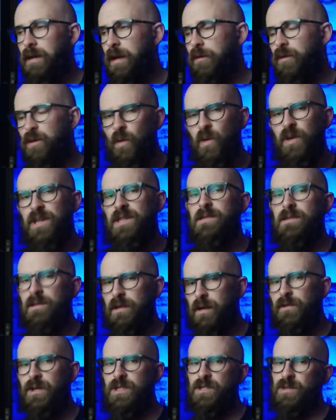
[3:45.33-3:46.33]
Now, according to
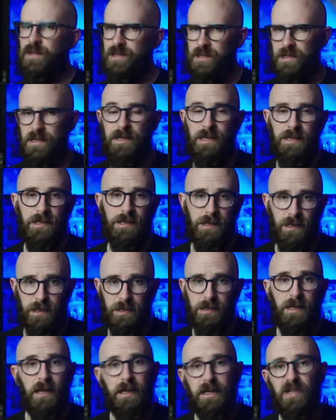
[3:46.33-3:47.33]
the official
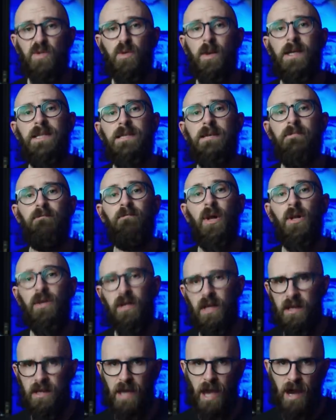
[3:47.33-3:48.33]
statistics, nearly twenty
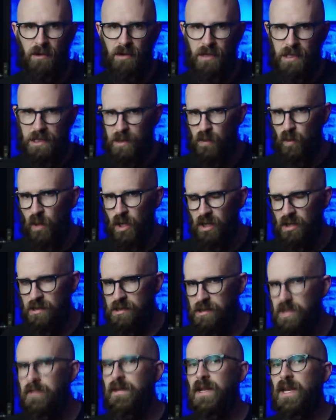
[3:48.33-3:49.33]
bulk carriers were
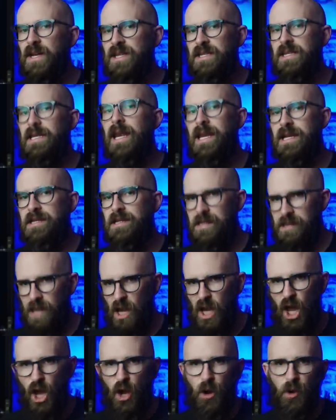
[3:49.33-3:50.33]
lost in the nineteen eighties
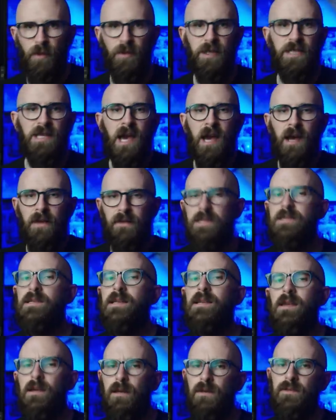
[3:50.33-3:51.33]
alone, but the
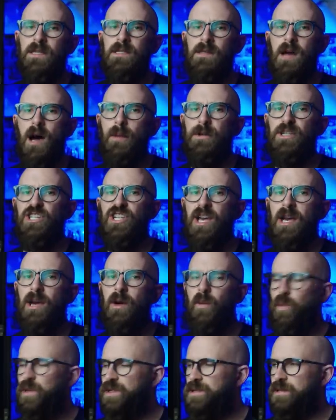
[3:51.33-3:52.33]
sinking of the
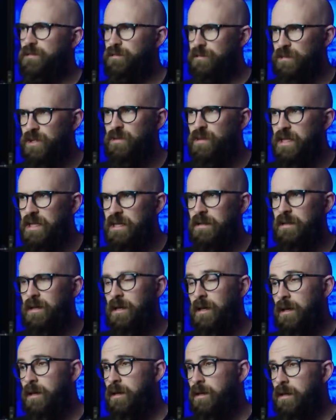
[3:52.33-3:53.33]
Derbyshire was unique
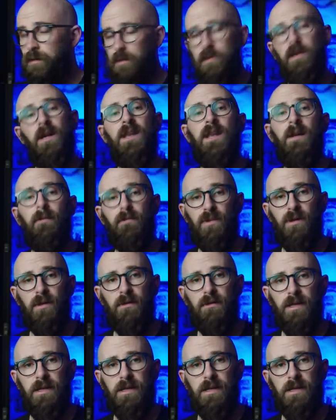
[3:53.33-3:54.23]
for a number of